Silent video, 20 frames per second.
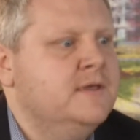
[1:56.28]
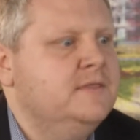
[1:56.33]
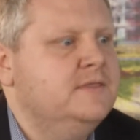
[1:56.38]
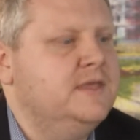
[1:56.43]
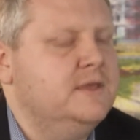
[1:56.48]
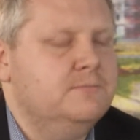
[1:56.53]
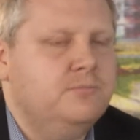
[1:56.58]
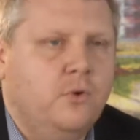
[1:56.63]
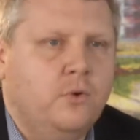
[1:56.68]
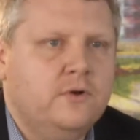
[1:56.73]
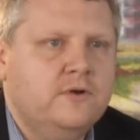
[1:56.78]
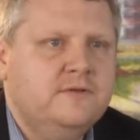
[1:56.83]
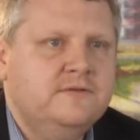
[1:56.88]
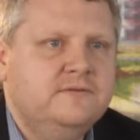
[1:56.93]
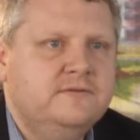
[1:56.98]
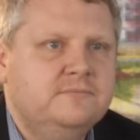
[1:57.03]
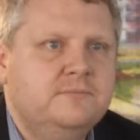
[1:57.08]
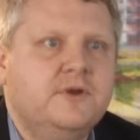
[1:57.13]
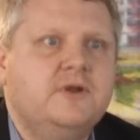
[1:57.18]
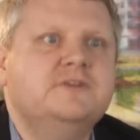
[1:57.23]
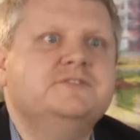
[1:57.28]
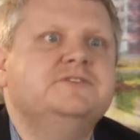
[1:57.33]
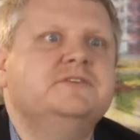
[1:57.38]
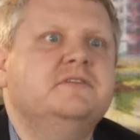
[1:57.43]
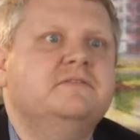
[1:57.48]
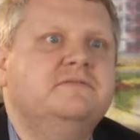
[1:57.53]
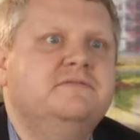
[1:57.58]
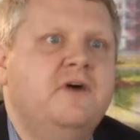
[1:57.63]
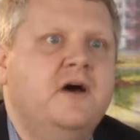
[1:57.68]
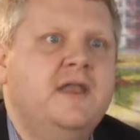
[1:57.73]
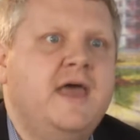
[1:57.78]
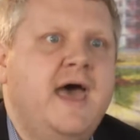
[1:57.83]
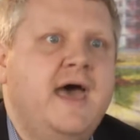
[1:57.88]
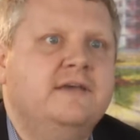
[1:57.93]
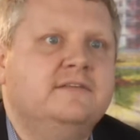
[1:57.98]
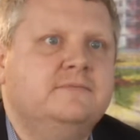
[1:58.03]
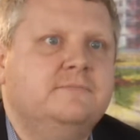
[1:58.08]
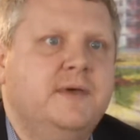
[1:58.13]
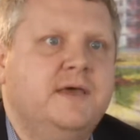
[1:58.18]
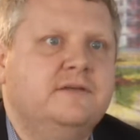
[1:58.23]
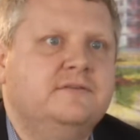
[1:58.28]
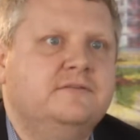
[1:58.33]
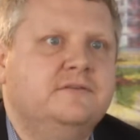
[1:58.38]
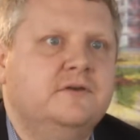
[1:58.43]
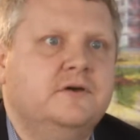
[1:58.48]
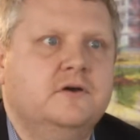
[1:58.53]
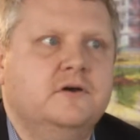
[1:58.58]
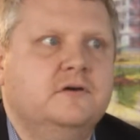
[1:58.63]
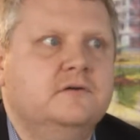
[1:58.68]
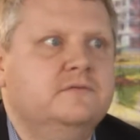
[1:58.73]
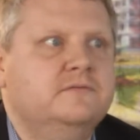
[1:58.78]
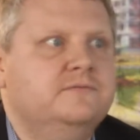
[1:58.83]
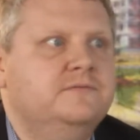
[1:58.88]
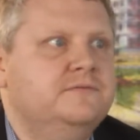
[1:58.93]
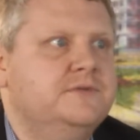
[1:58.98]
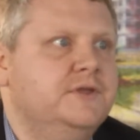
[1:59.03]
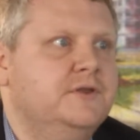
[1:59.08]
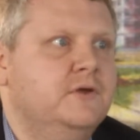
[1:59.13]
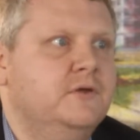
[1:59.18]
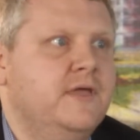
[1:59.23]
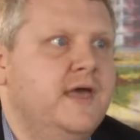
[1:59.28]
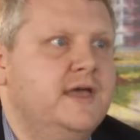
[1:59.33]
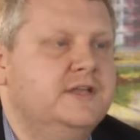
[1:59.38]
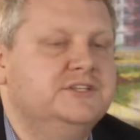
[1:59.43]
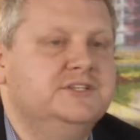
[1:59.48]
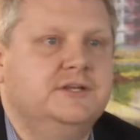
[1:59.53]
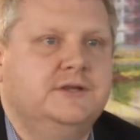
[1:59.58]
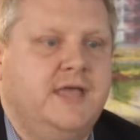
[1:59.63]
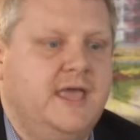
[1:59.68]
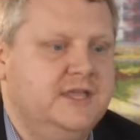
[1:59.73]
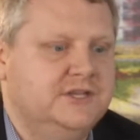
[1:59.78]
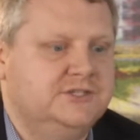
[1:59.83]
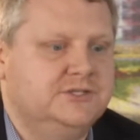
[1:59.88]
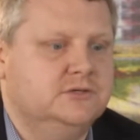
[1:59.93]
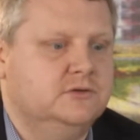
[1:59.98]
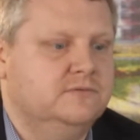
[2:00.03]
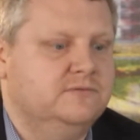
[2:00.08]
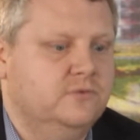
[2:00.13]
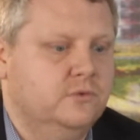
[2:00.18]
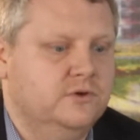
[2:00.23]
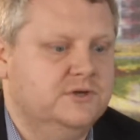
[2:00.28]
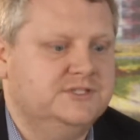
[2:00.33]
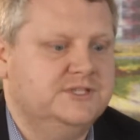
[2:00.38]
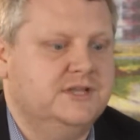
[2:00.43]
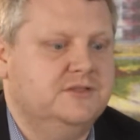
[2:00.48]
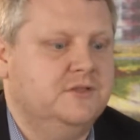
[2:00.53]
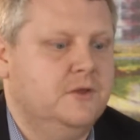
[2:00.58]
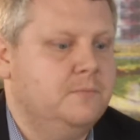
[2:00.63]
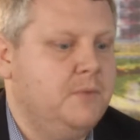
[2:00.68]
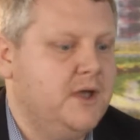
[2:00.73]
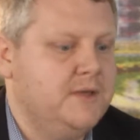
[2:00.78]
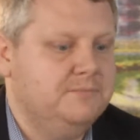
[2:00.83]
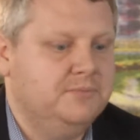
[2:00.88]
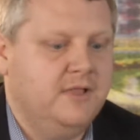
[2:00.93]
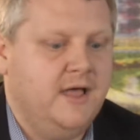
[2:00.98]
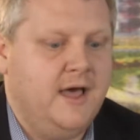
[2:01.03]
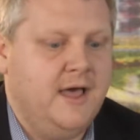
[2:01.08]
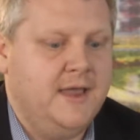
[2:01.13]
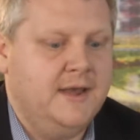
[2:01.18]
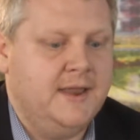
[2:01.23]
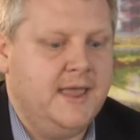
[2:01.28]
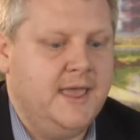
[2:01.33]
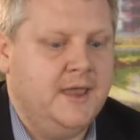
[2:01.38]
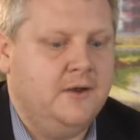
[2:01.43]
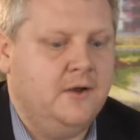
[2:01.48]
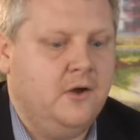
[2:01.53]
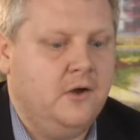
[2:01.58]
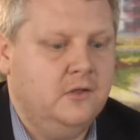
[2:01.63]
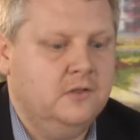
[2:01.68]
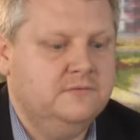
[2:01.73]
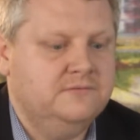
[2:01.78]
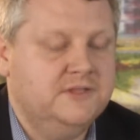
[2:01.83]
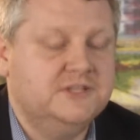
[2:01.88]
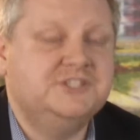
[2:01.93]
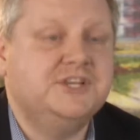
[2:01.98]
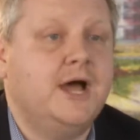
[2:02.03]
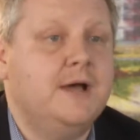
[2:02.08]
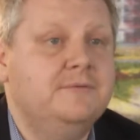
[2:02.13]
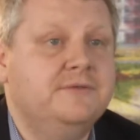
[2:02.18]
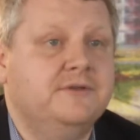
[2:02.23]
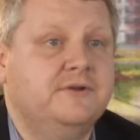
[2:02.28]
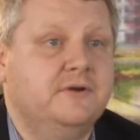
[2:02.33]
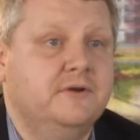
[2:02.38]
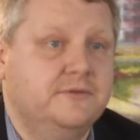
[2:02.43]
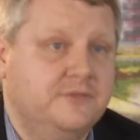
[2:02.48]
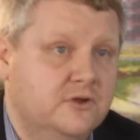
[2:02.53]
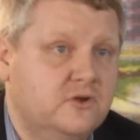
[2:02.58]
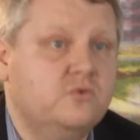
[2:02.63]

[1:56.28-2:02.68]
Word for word: the importance, but also the fun aspects of, you know, the educational force and the pipeline and all of the jobs that are, the